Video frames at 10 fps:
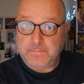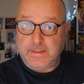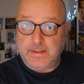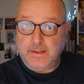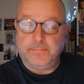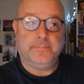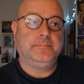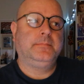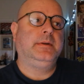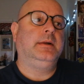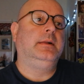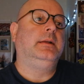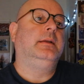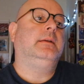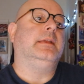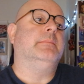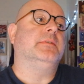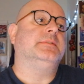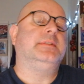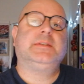There you go. Yeah,
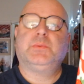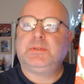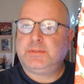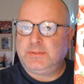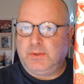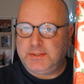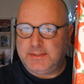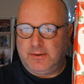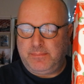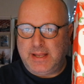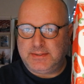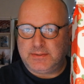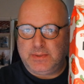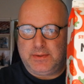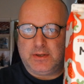Morrison, this was 99 pence as well.